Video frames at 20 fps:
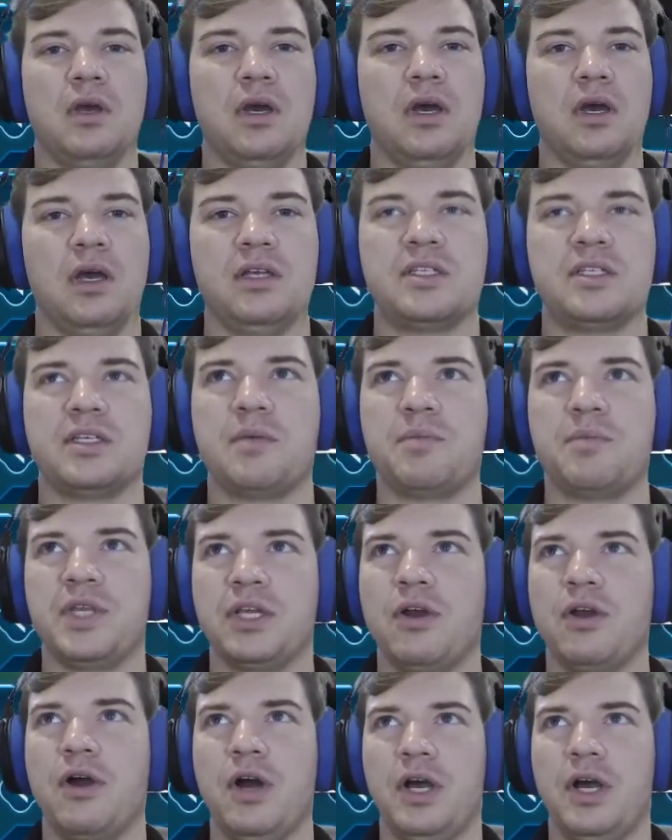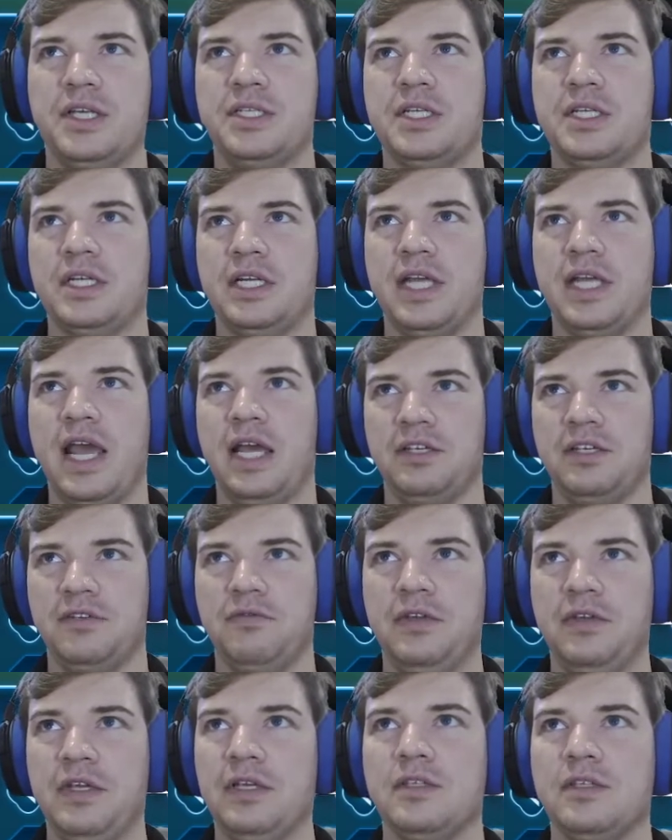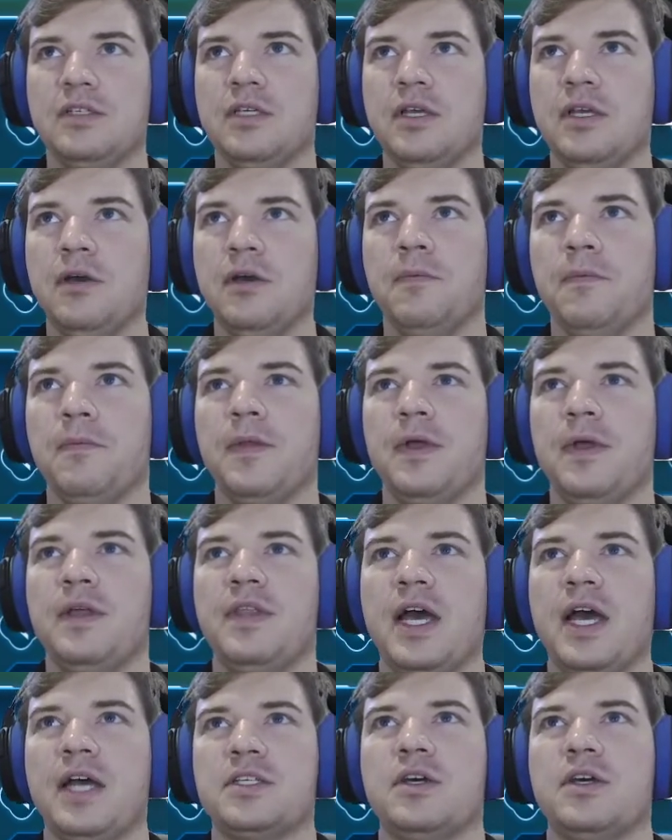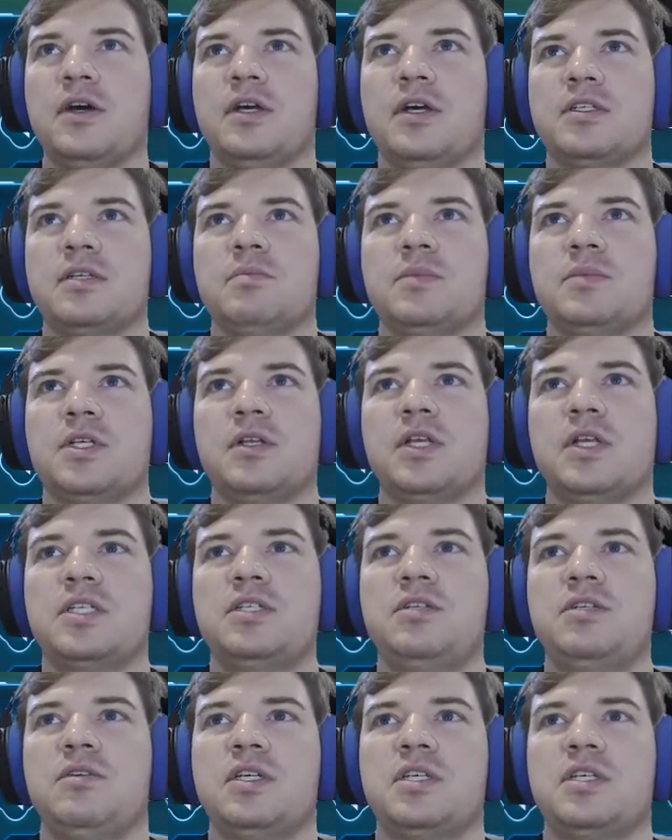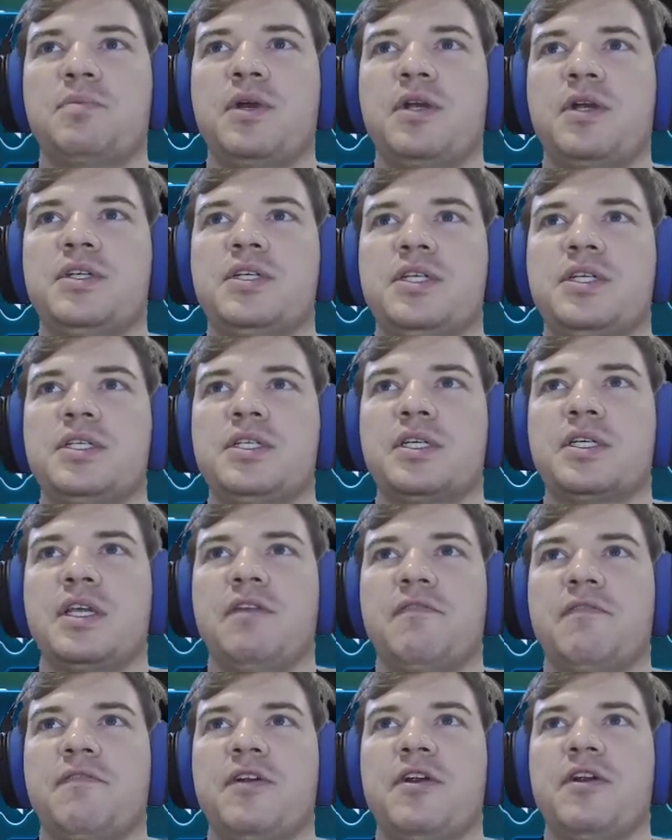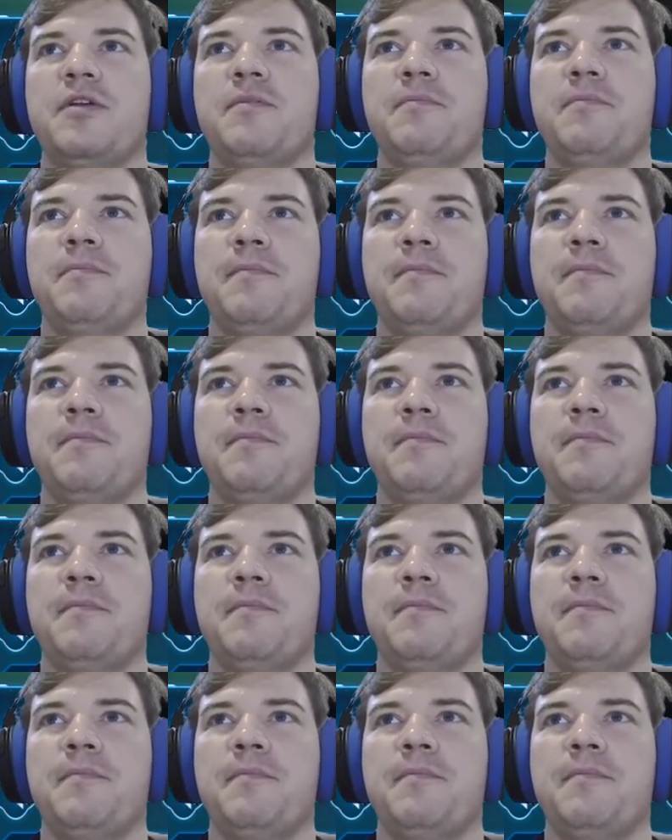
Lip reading: something costs in gas fee. So that's awesome. So let's do this purchase, confirm.